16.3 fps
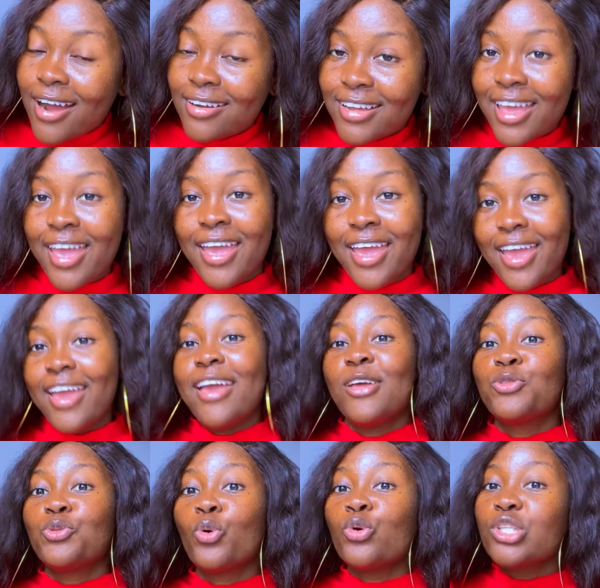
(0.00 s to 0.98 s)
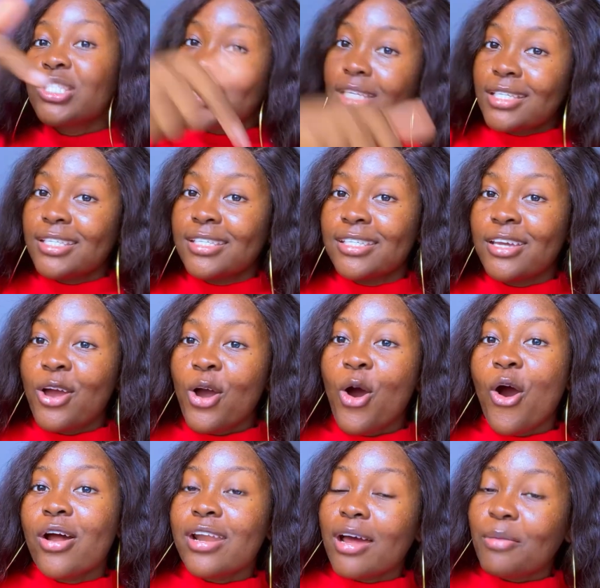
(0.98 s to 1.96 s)
to teach
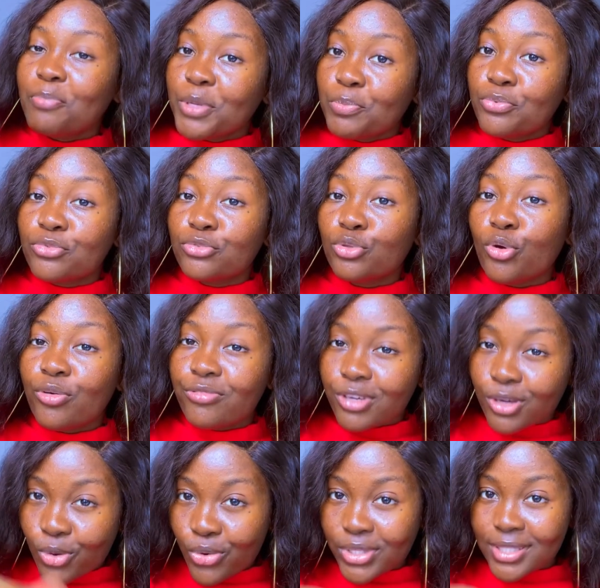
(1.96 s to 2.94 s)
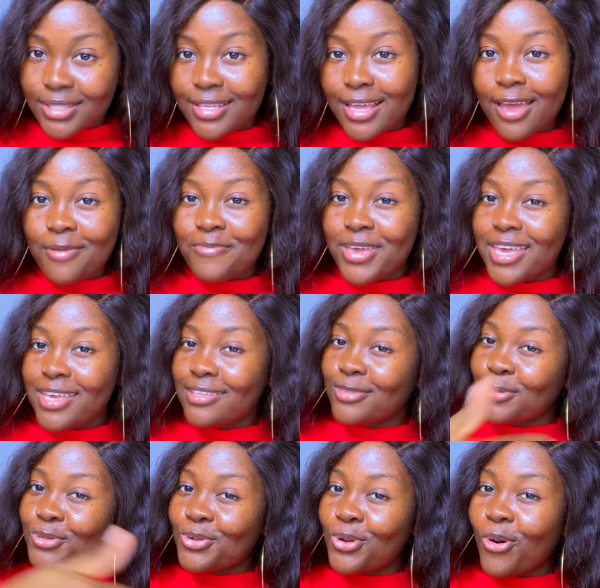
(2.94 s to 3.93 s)
other people, to recruit them
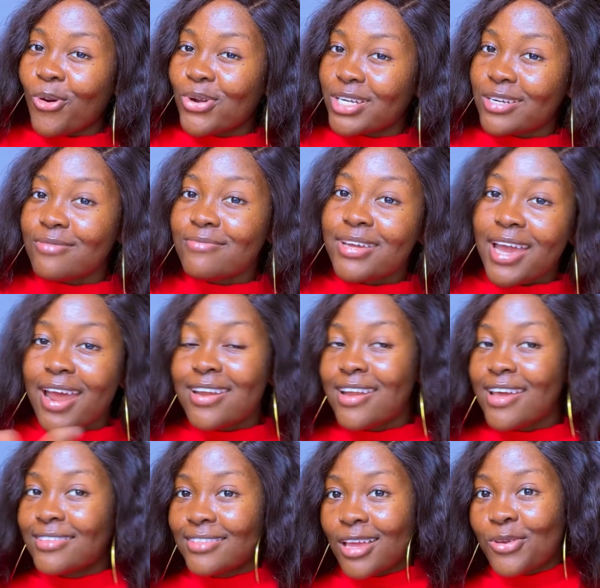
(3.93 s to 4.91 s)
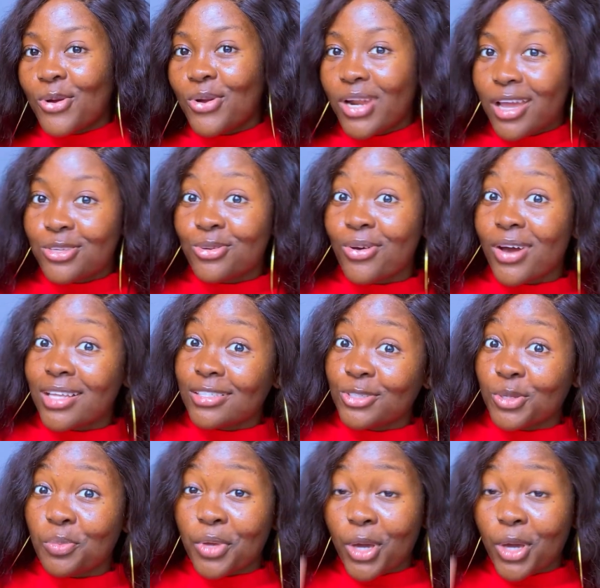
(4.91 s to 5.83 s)
into the wickedness that your lecturer teaches,